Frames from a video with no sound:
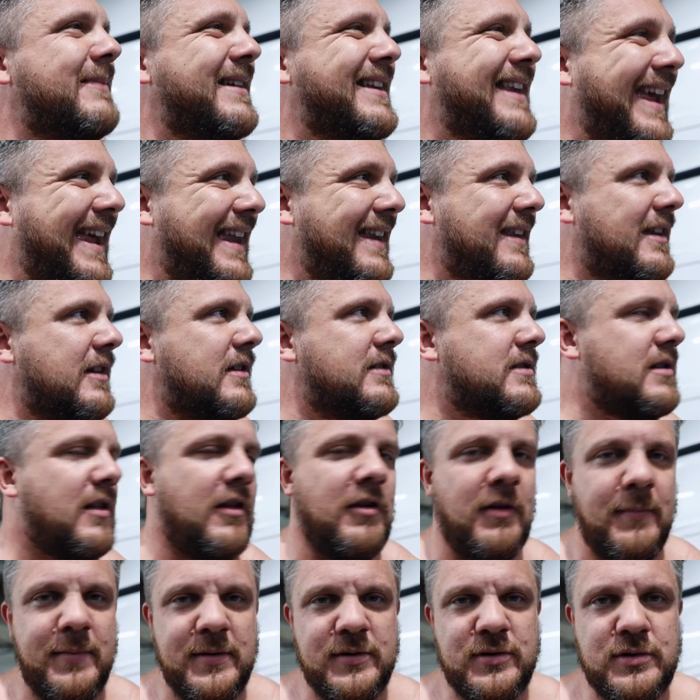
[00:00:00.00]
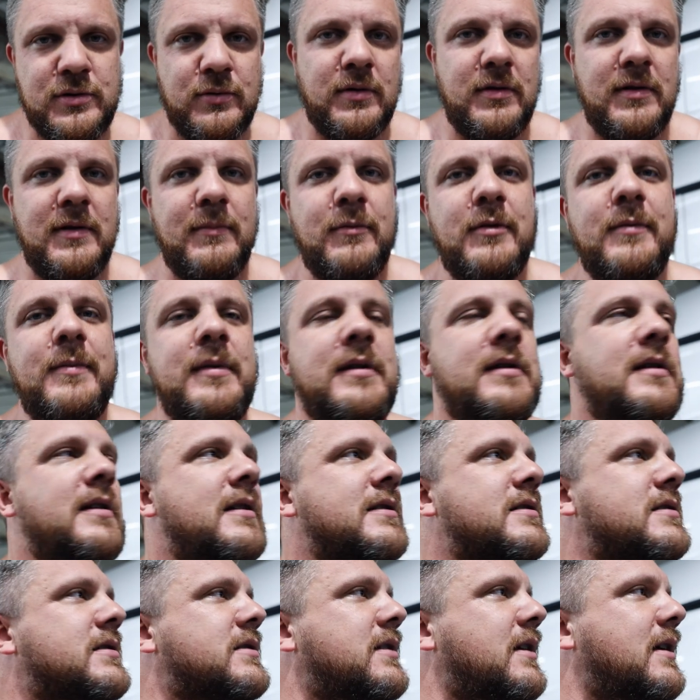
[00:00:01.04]
Tendons a little bit sore at the moment.
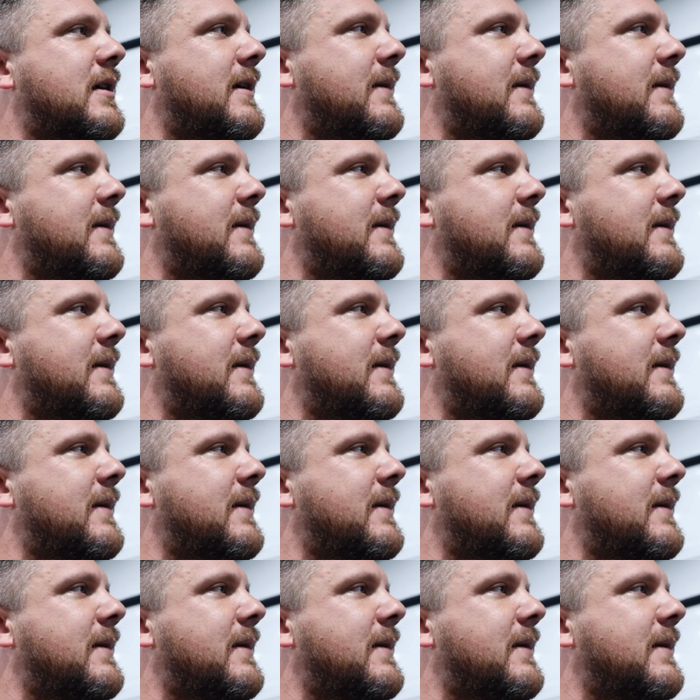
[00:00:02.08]
It's,